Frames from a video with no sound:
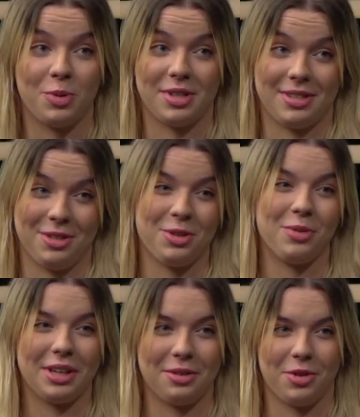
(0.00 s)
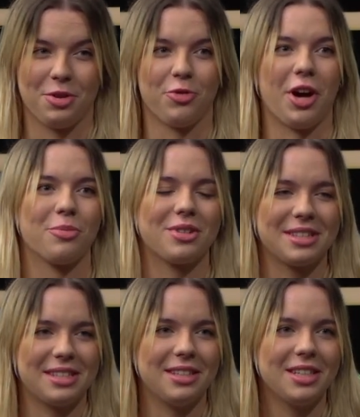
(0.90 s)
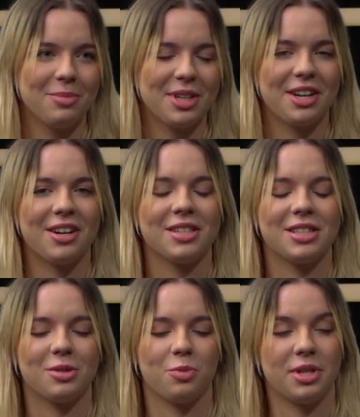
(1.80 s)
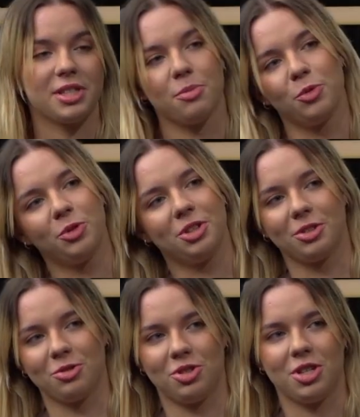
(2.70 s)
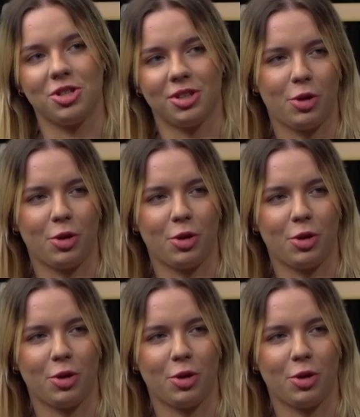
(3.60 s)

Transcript: is, like a very vibrant city, because once I moved here to Szczecin,